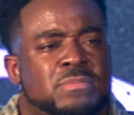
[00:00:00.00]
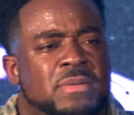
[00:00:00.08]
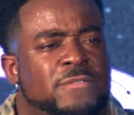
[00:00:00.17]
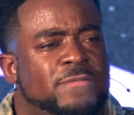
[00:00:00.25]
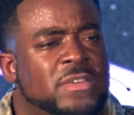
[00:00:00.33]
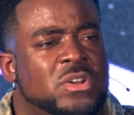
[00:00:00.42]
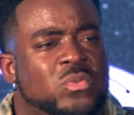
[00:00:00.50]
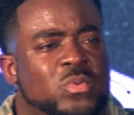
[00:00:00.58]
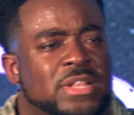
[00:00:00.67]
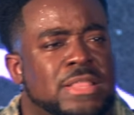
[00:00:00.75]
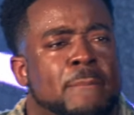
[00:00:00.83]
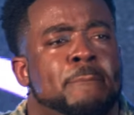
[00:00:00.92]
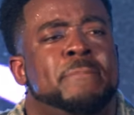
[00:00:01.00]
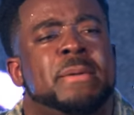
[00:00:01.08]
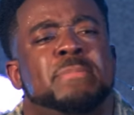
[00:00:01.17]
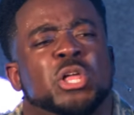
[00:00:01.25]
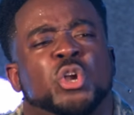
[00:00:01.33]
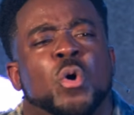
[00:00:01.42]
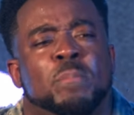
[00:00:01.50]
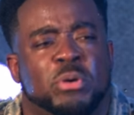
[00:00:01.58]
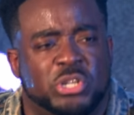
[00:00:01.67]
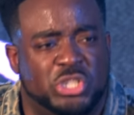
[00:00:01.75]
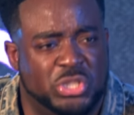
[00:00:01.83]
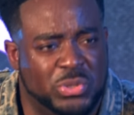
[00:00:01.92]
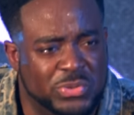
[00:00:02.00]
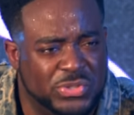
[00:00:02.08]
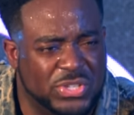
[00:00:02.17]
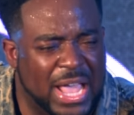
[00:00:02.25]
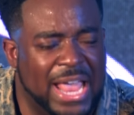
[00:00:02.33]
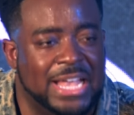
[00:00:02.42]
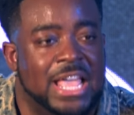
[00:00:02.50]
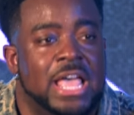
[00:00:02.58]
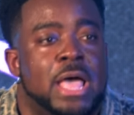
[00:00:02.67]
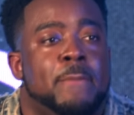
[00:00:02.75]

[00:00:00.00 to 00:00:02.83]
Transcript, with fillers: to be filled with biblical pursuits and